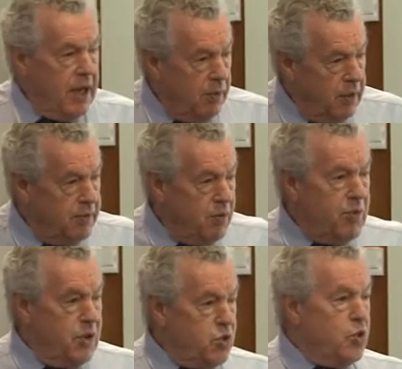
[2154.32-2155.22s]
with
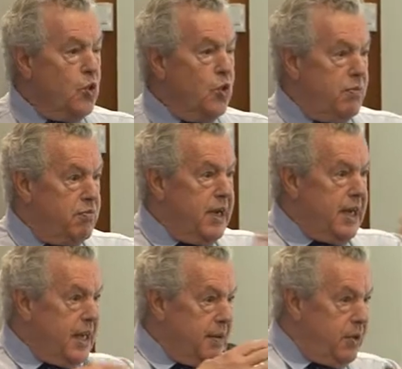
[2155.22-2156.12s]
almost all
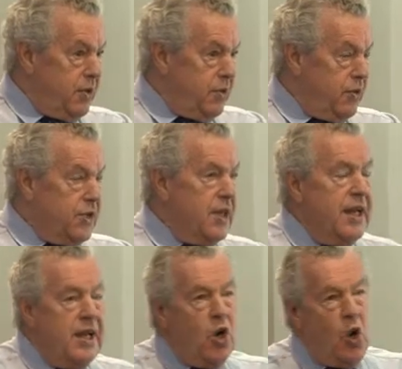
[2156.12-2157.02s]
brain chemicals.
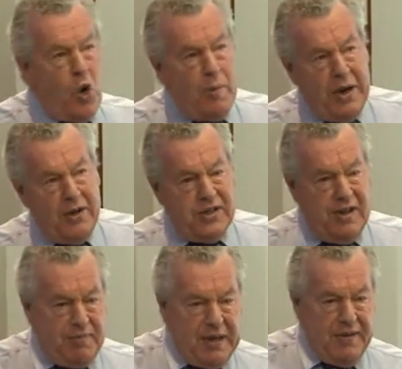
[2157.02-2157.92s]
Hormones
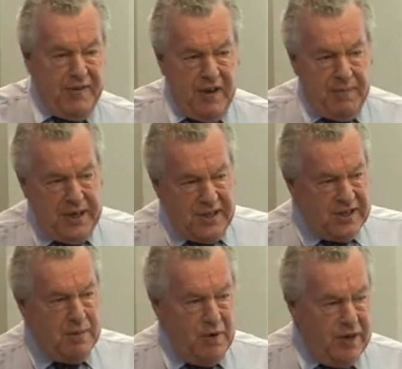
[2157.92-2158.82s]
have P5P
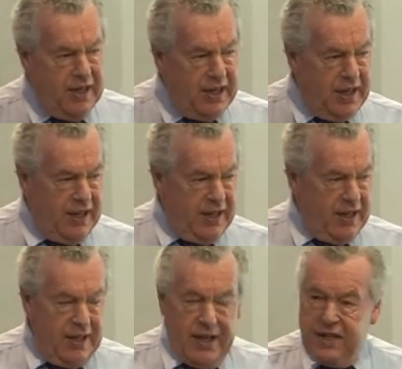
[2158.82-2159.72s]
somewhere in there.
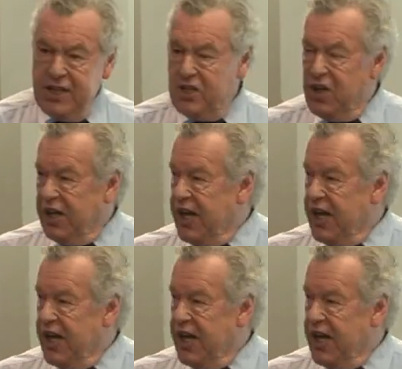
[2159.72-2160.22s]
There's not a